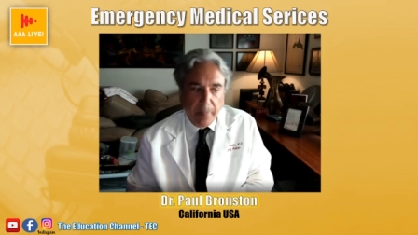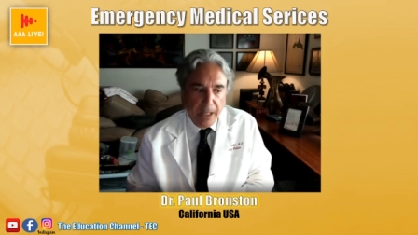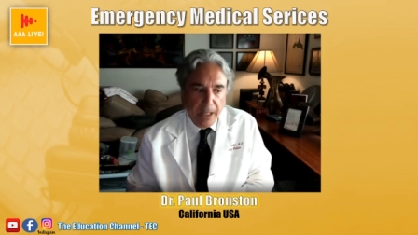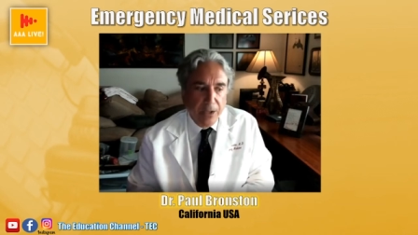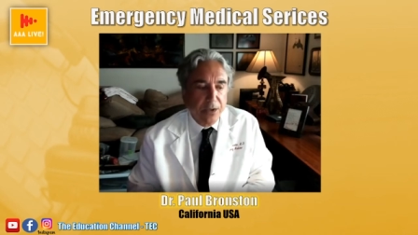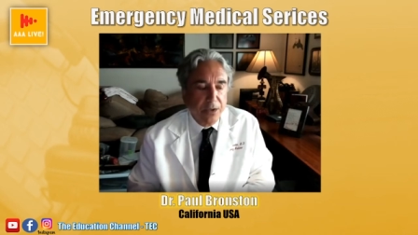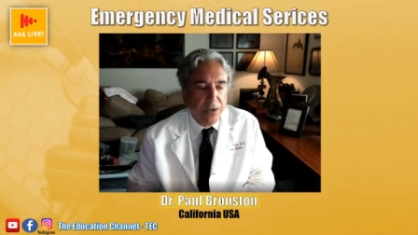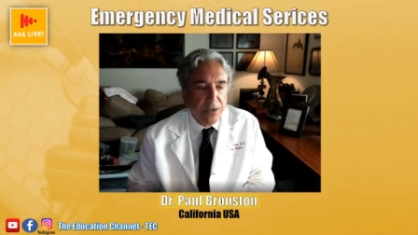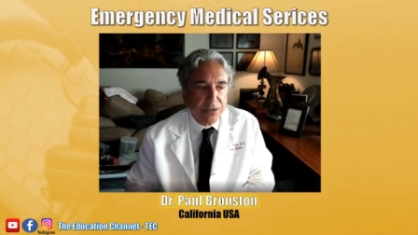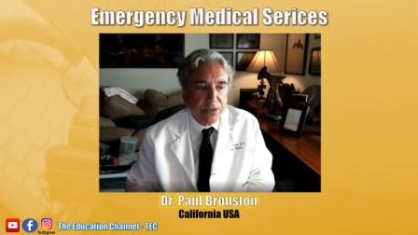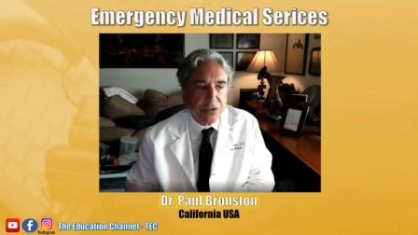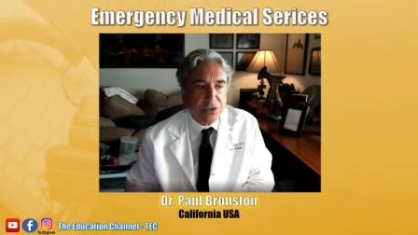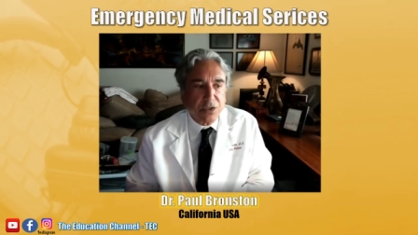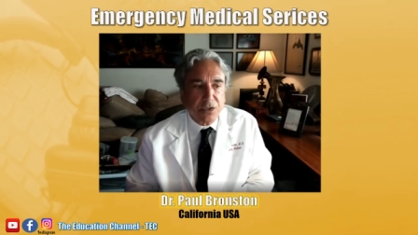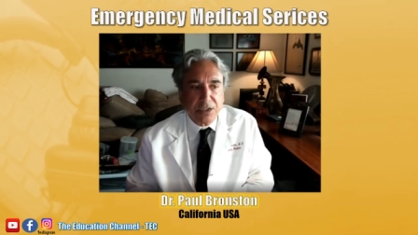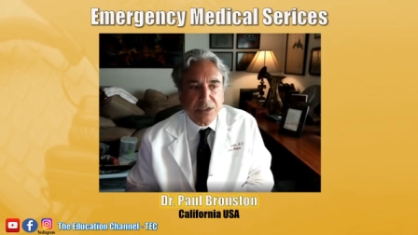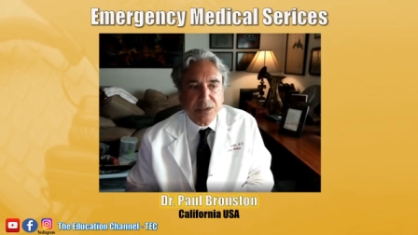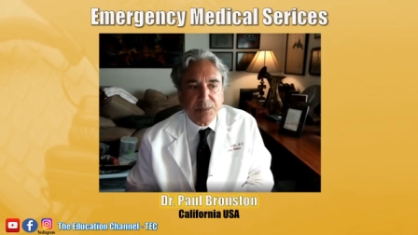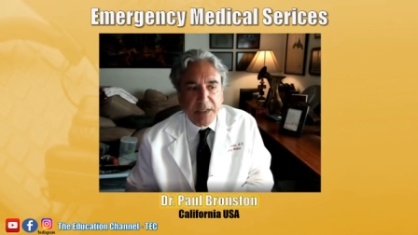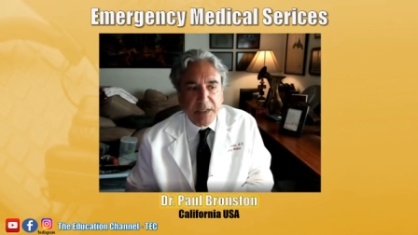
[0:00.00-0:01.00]

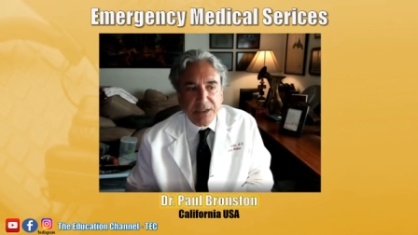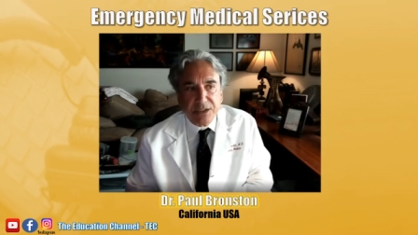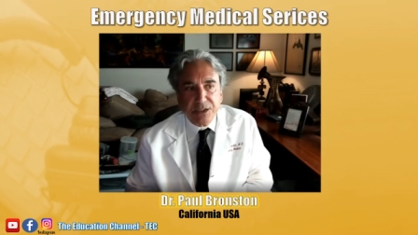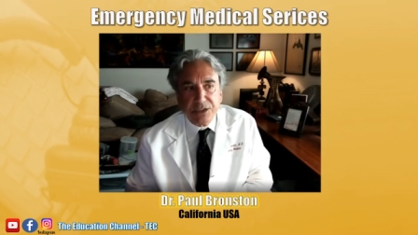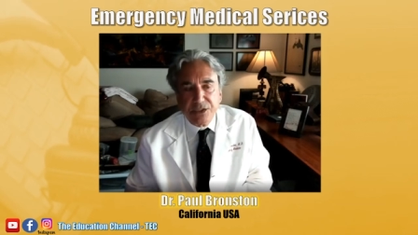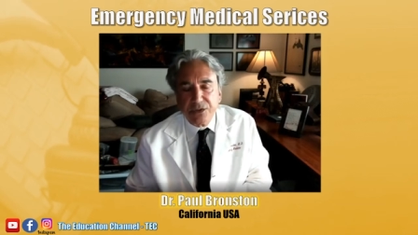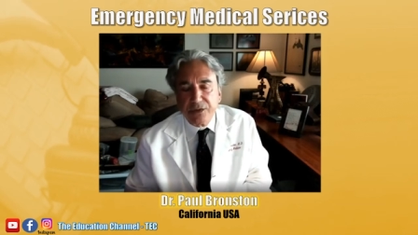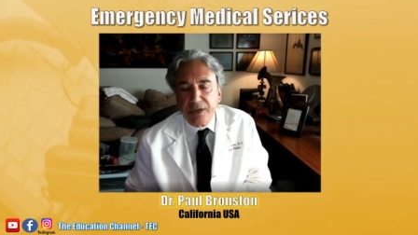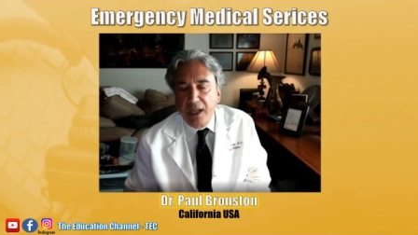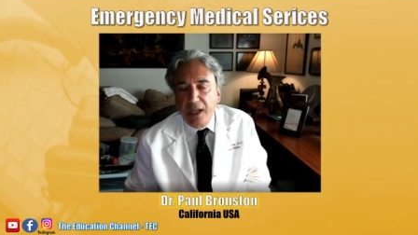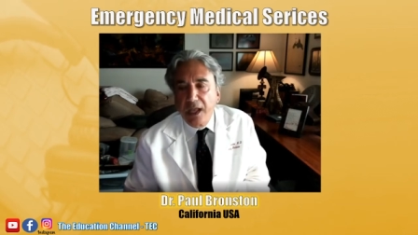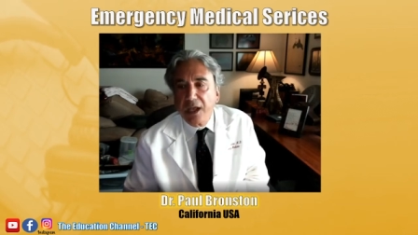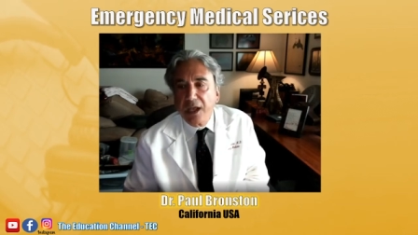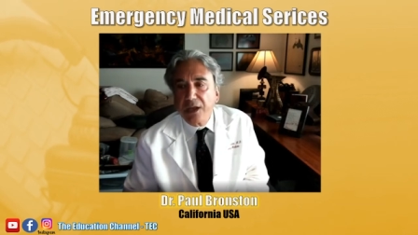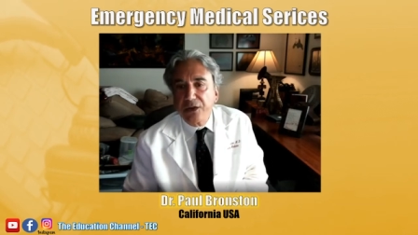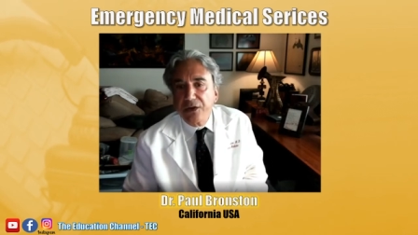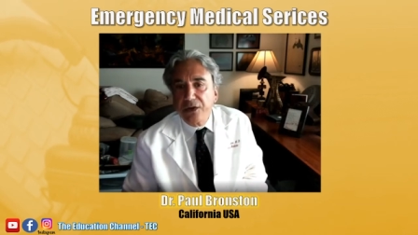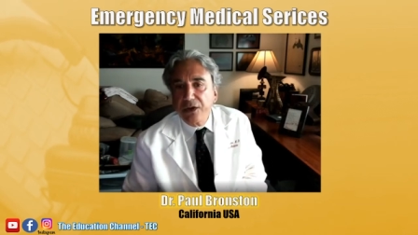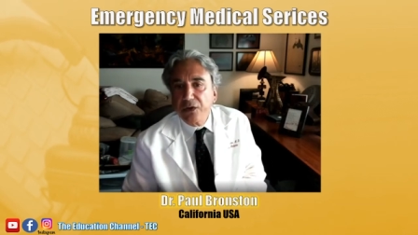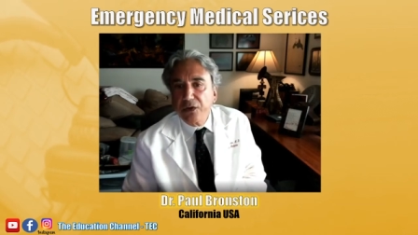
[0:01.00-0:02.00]
as best as you
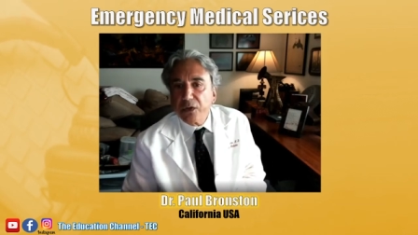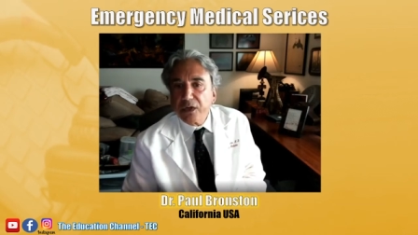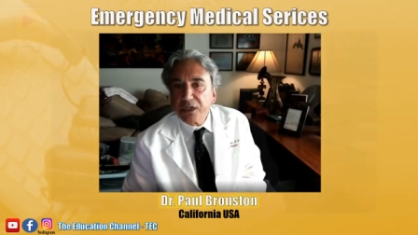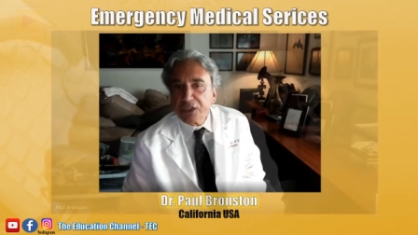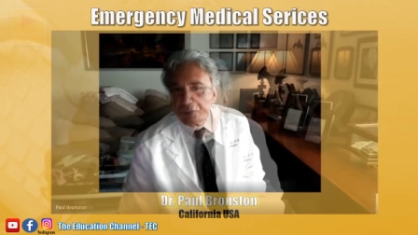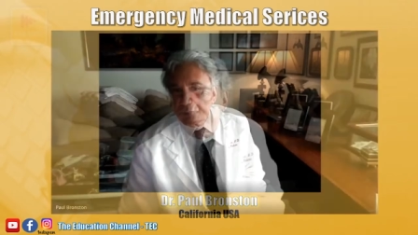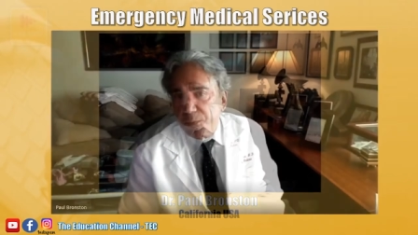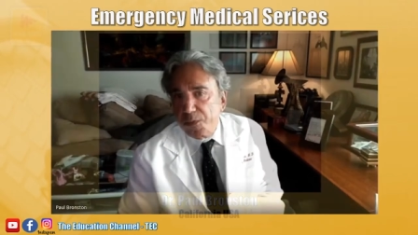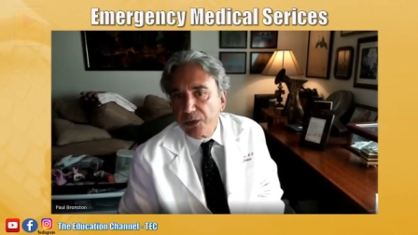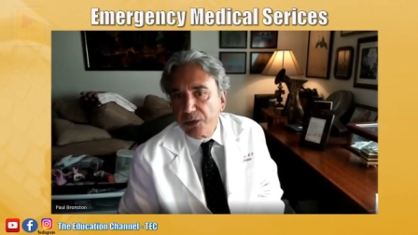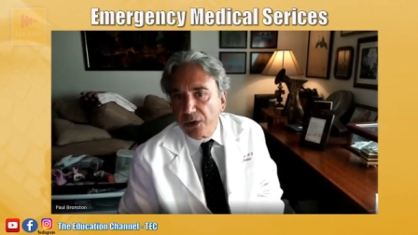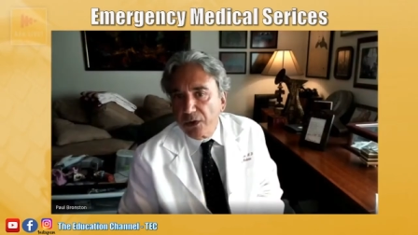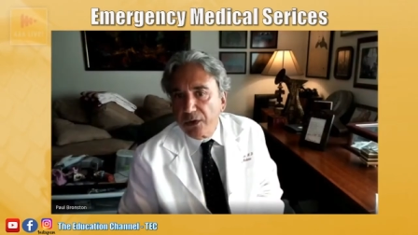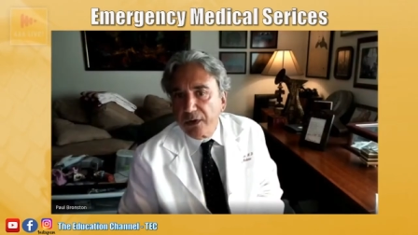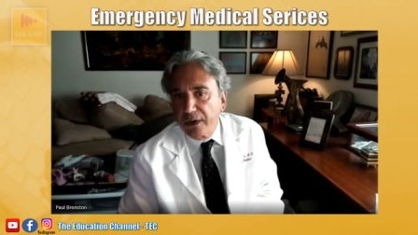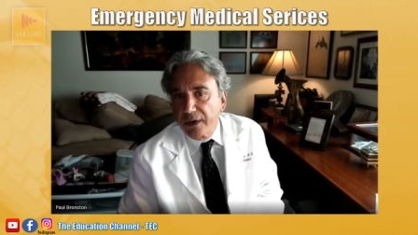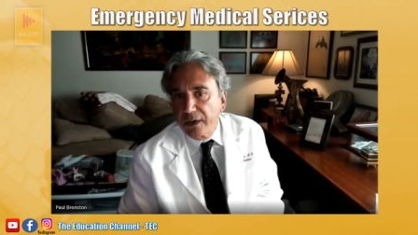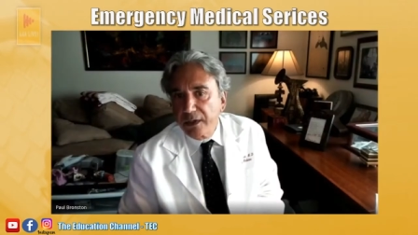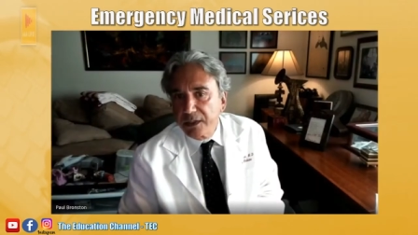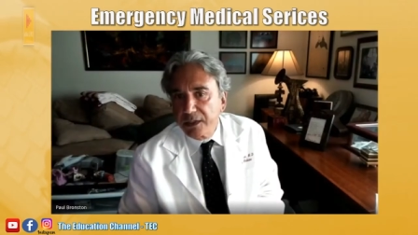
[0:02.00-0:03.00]
can, you need to
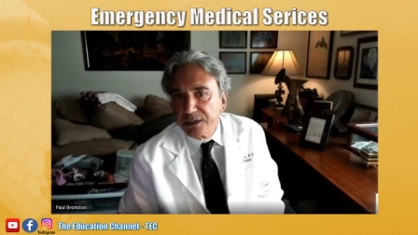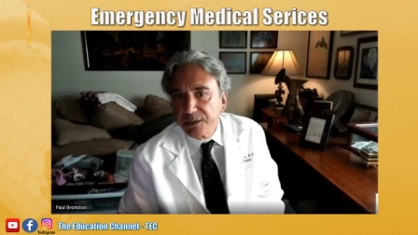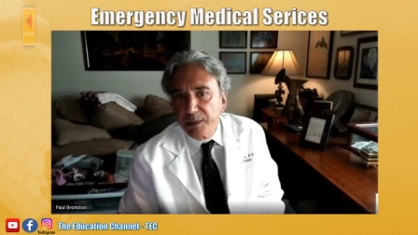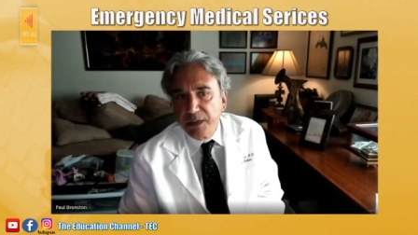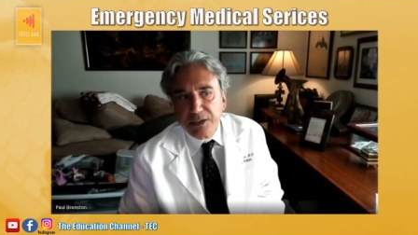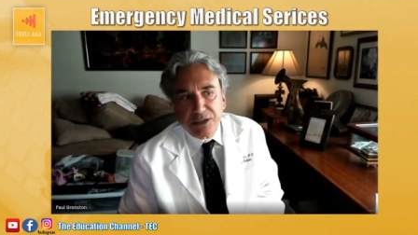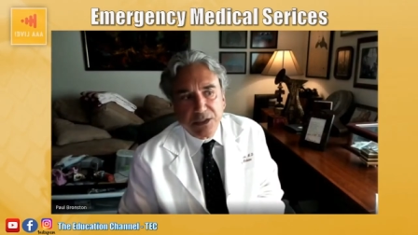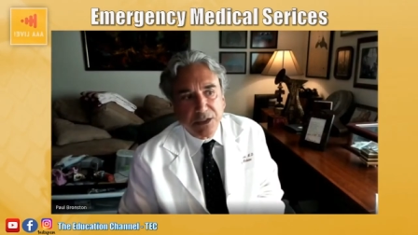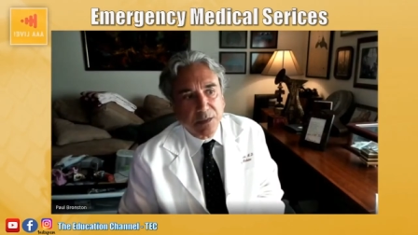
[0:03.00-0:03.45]
explore it as